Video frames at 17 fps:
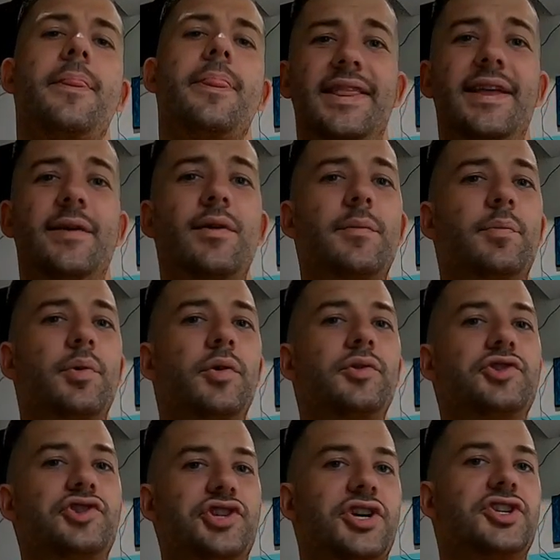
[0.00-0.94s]
And then we
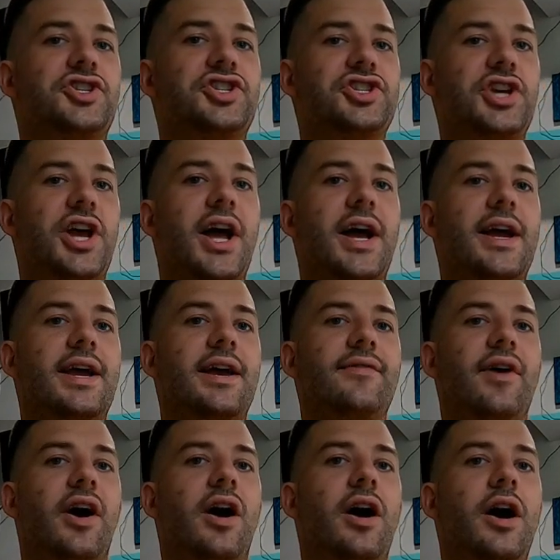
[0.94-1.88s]
pulled just shy
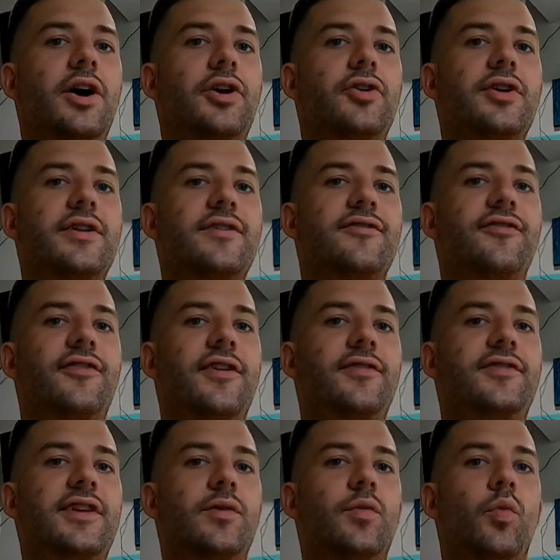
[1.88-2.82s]
of
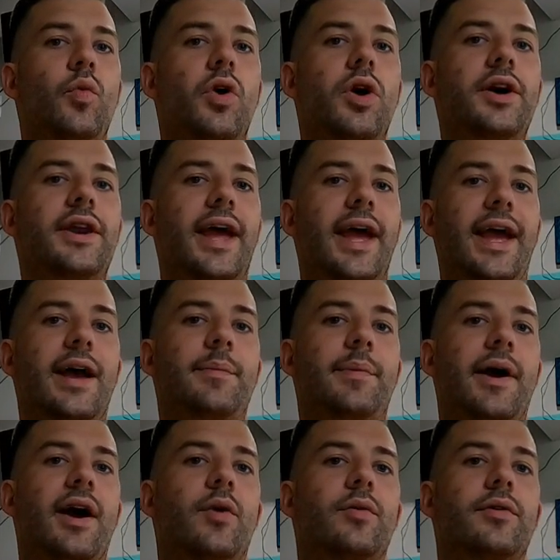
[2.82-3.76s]
151
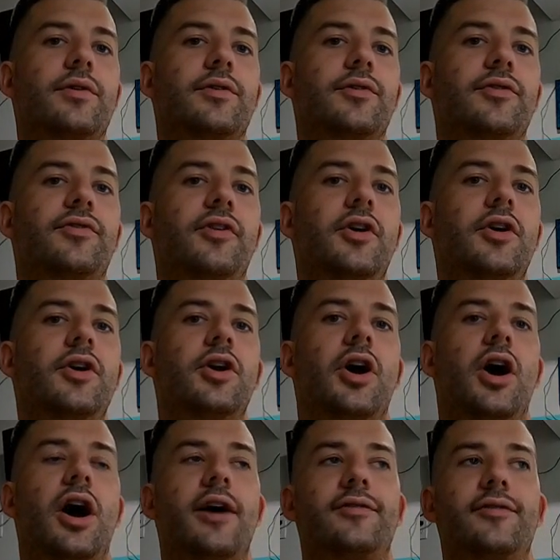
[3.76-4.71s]
amp hours
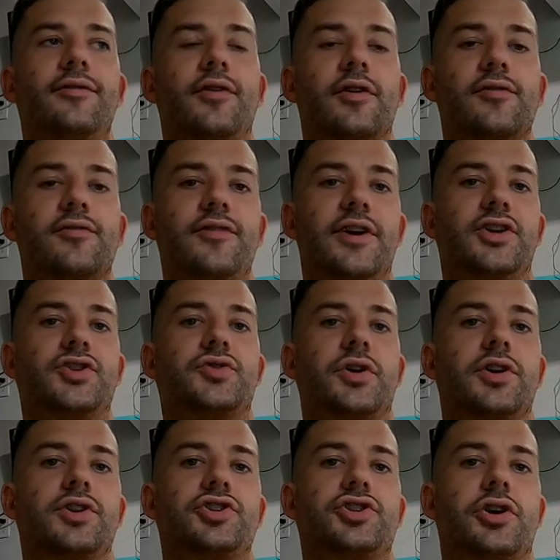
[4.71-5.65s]
off of our
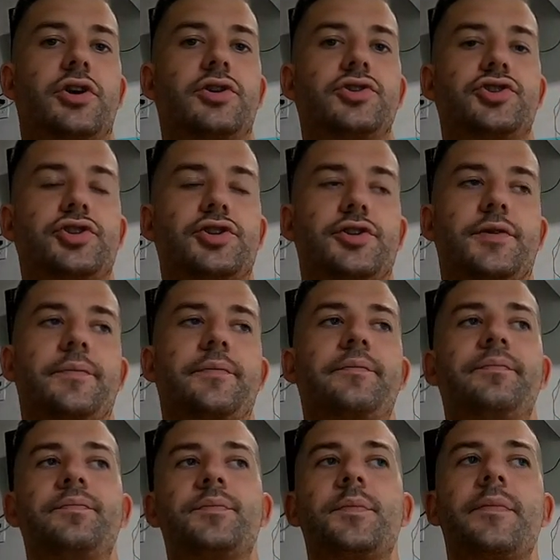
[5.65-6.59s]
Victron charger.
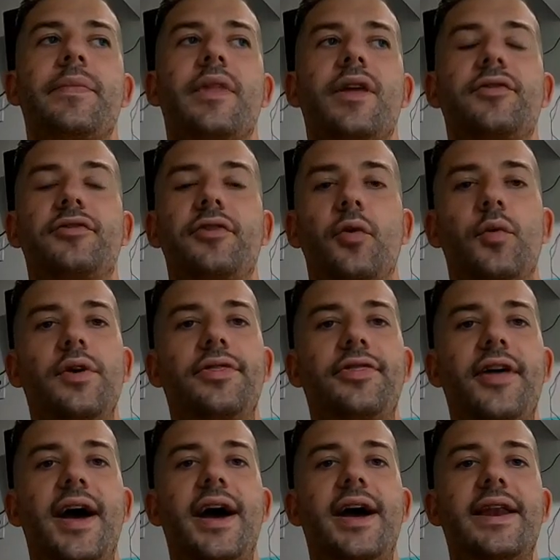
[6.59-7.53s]
So
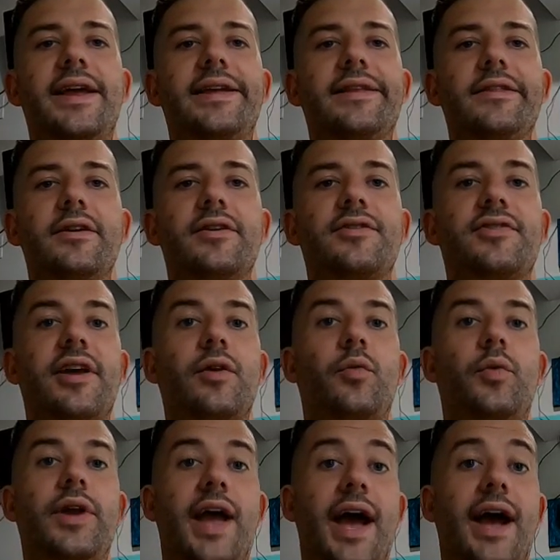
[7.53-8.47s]
with that, it looks
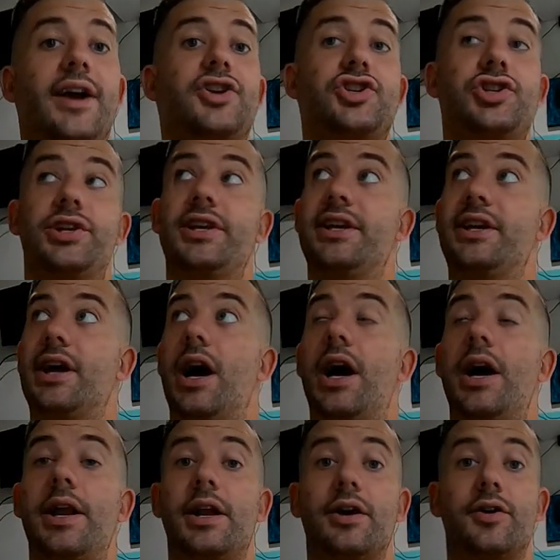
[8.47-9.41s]
like we actually
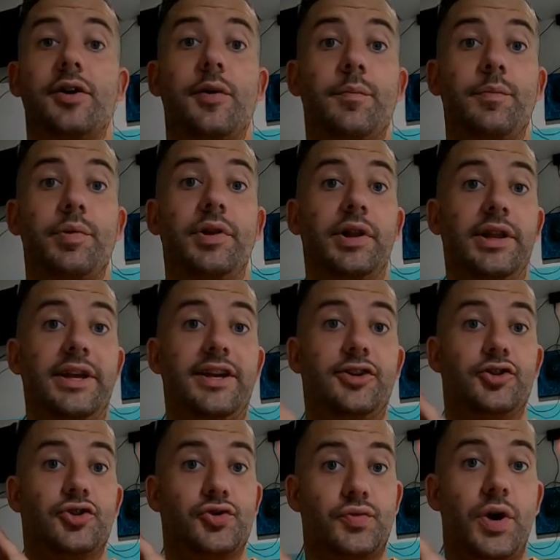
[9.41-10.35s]
got a
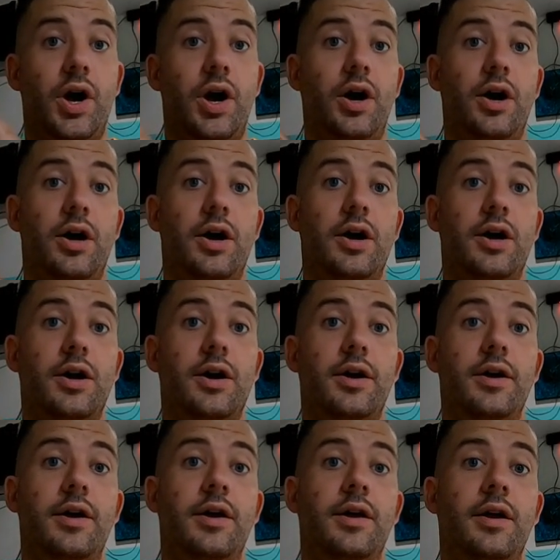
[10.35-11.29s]
complete draw
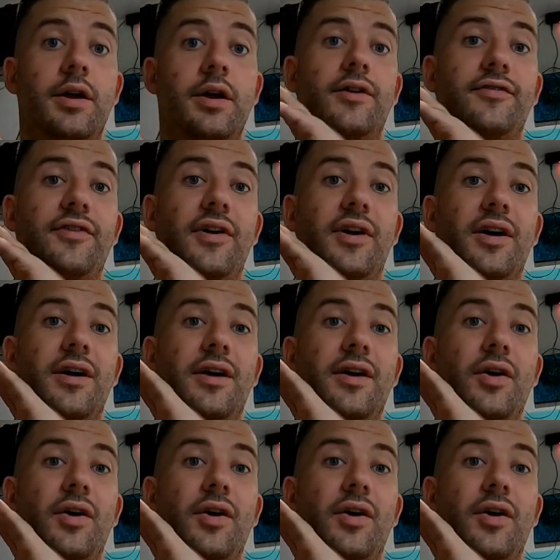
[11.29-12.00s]
of